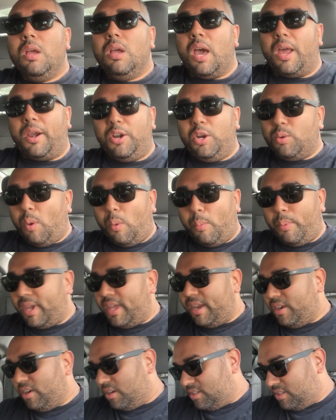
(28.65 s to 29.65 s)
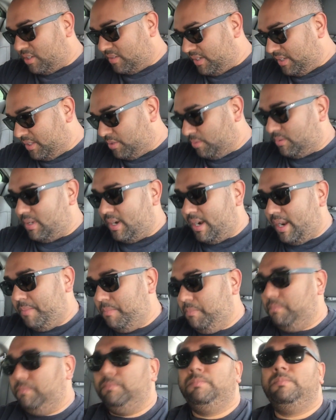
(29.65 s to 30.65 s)
I don't know what we're getting ourselves into today,
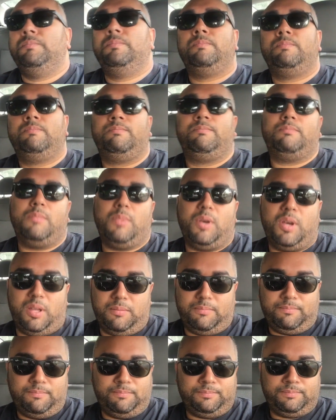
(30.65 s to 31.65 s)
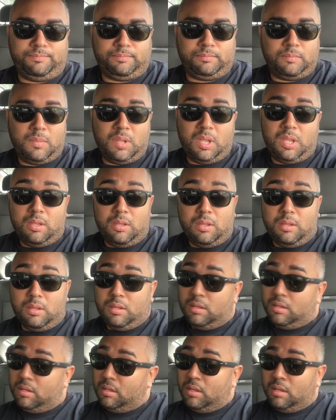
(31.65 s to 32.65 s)
but
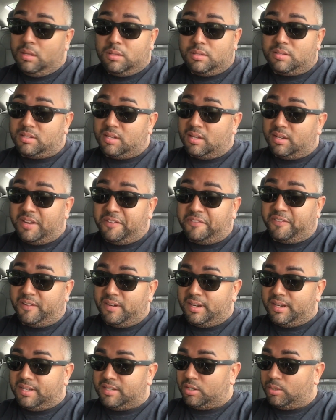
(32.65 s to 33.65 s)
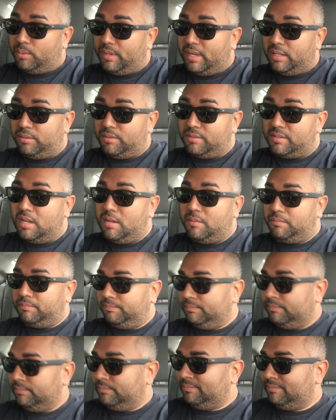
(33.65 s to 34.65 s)
it's Sunday fun day, so we gotta do something.
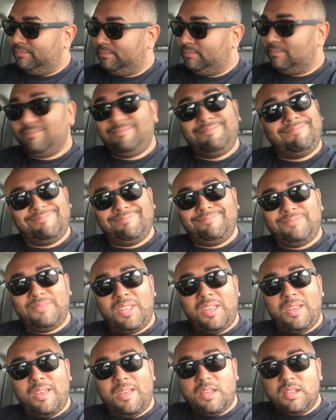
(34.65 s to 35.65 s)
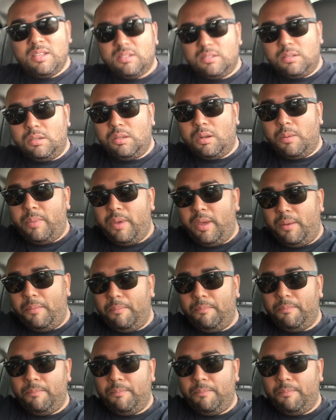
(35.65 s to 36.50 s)
See you in a bit.